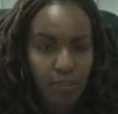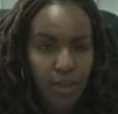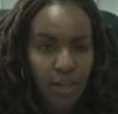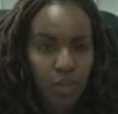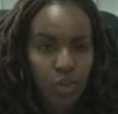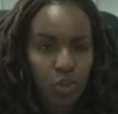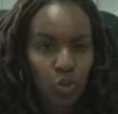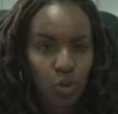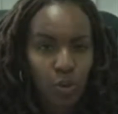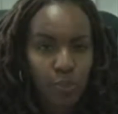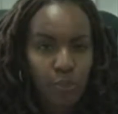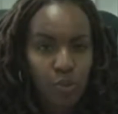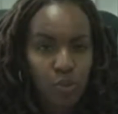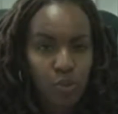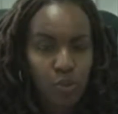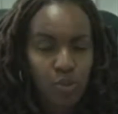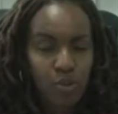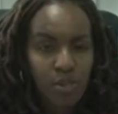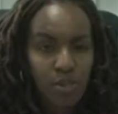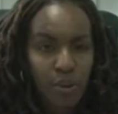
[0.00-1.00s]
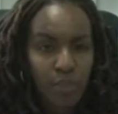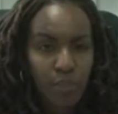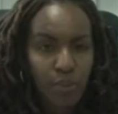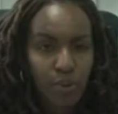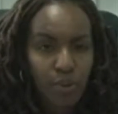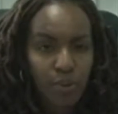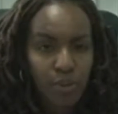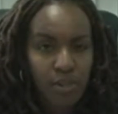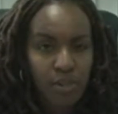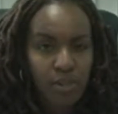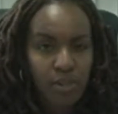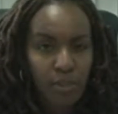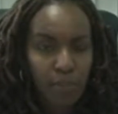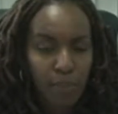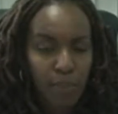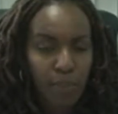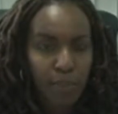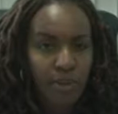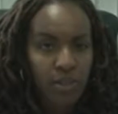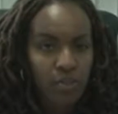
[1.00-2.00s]
my job is to support the
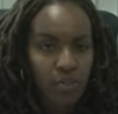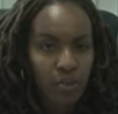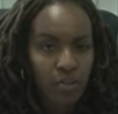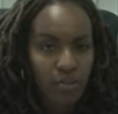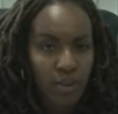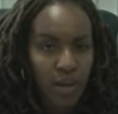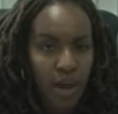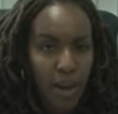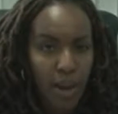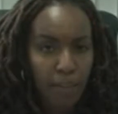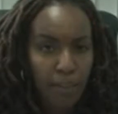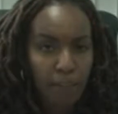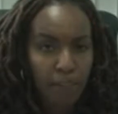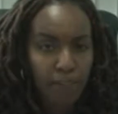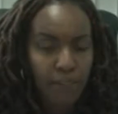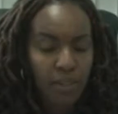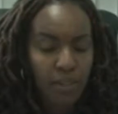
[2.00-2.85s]
members of Kammm